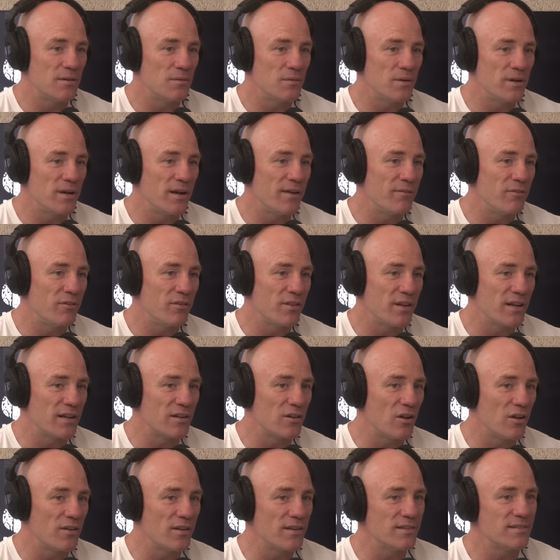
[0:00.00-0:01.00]
when
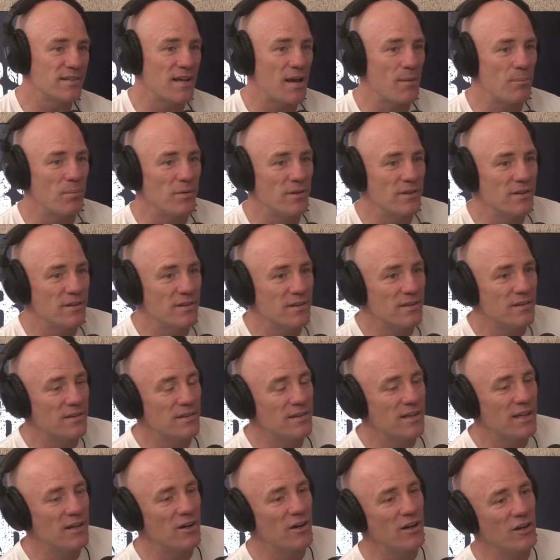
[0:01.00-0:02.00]
everything like this happened,
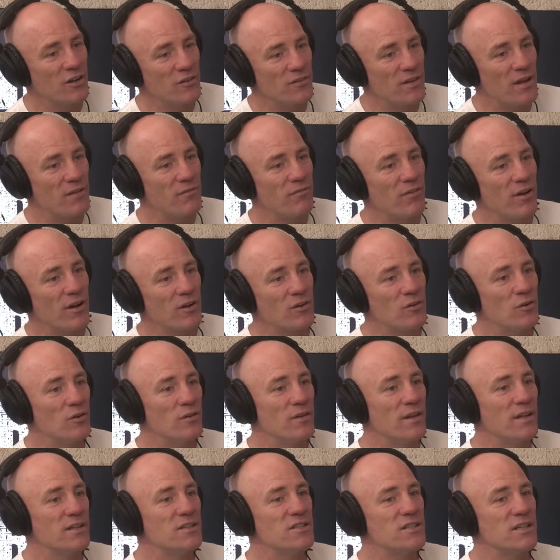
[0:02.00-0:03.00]
that phone
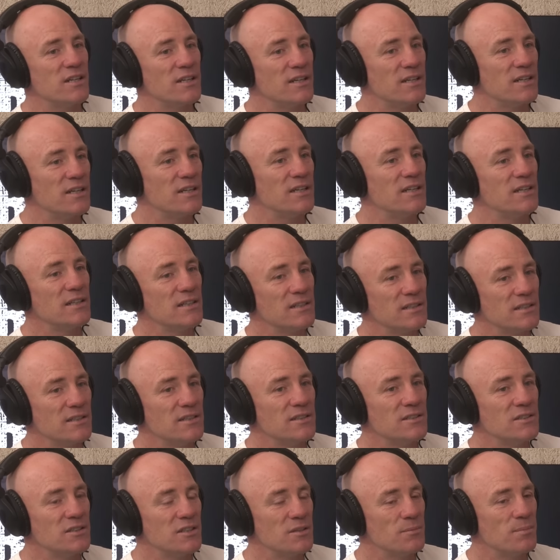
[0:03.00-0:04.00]
call that she
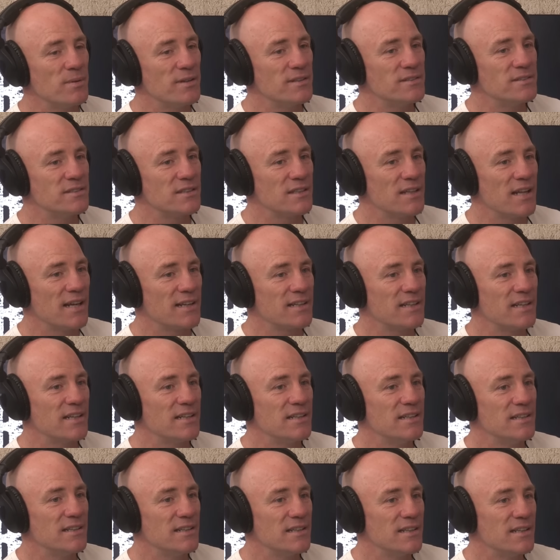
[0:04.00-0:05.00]
she'd been
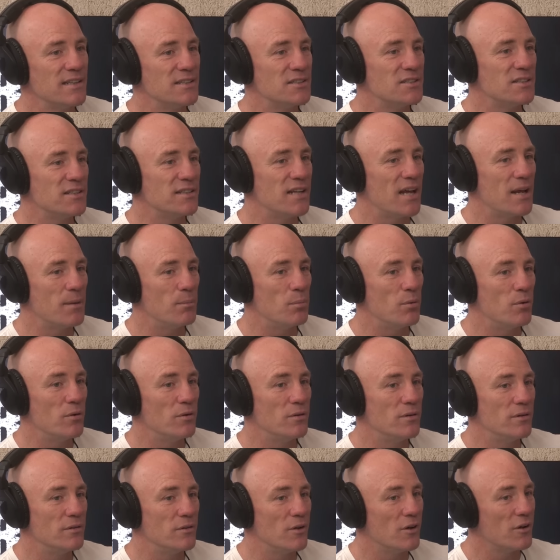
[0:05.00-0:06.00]
selected and she
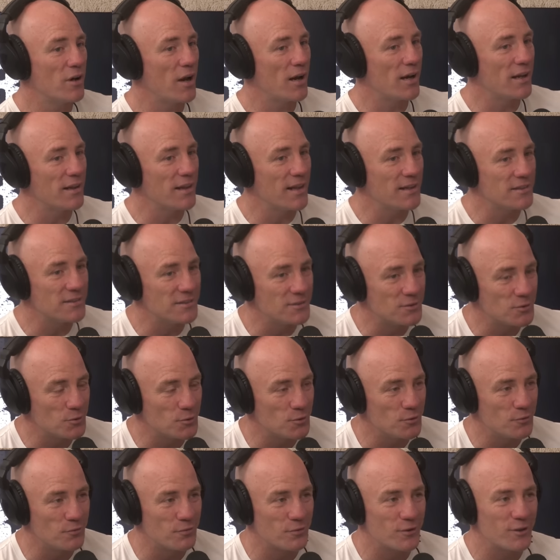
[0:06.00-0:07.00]
debuted. Not only that, she
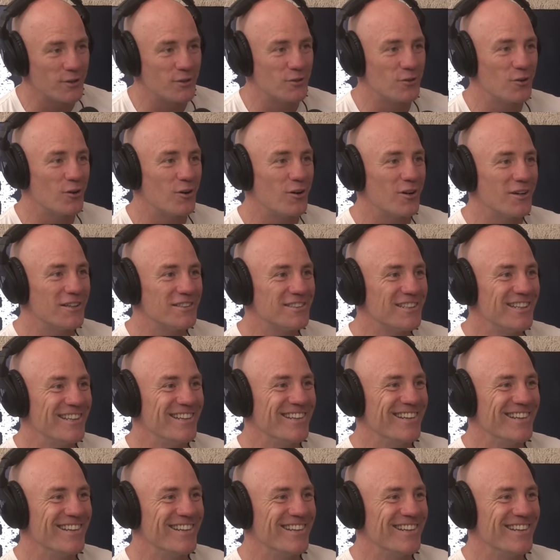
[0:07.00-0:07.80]
scored three tries.